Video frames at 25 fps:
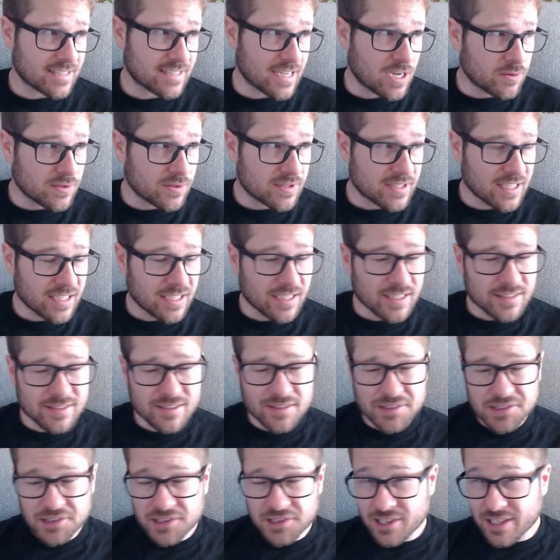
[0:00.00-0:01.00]
I would say it's a
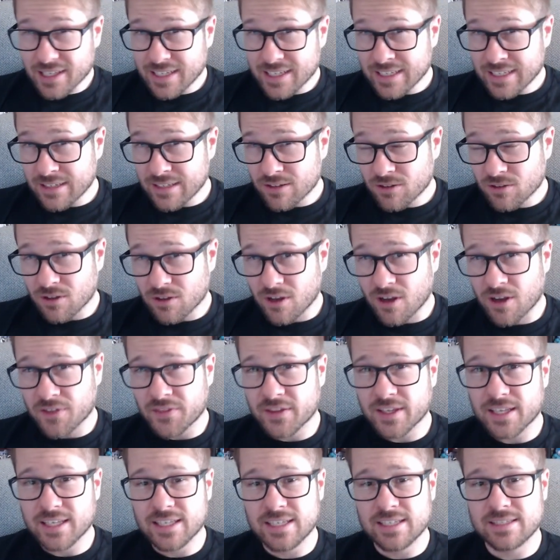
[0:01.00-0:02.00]
little on
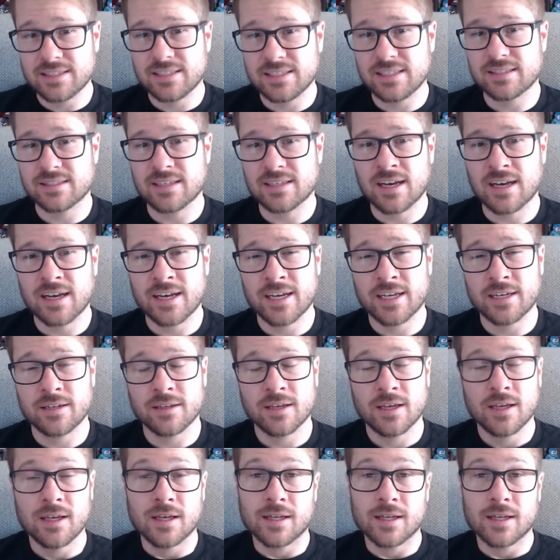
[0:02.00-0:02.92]
the easy side.